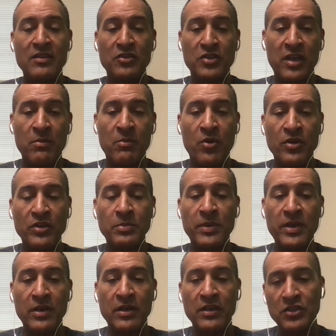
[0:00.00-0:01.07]
As you get more
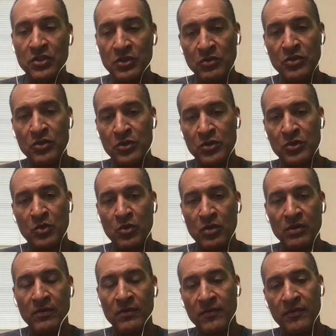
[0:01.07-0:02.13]
experience, you sort
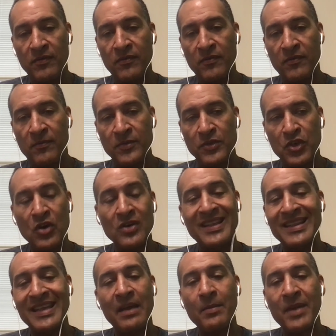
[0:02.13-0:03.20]
of start to
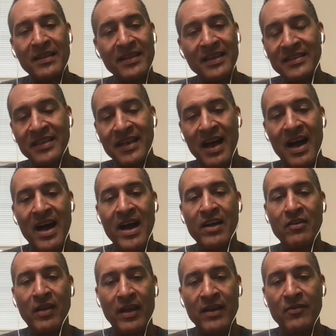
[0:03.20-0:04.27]
think about things at a
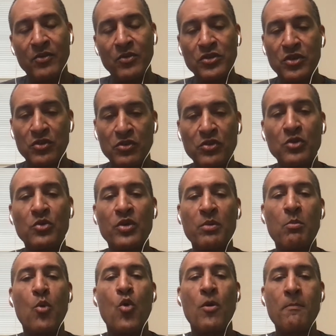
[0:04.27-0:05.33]
higher level. So you're
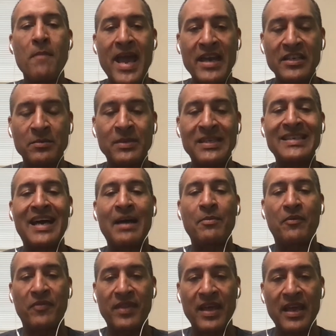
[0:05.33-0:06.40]
doing more management type
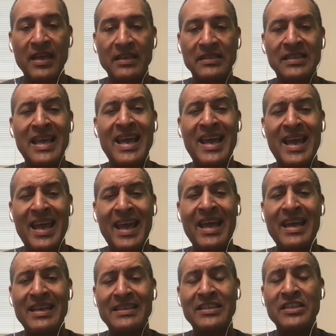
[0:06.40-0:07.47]
of things
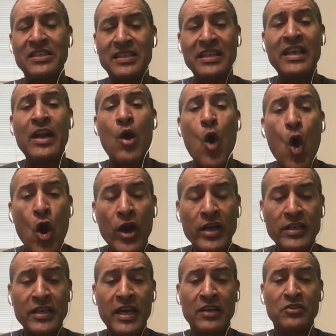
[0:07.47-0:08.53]
and just,
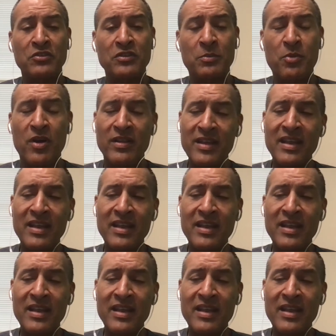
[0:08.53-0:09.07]
architecture is a part.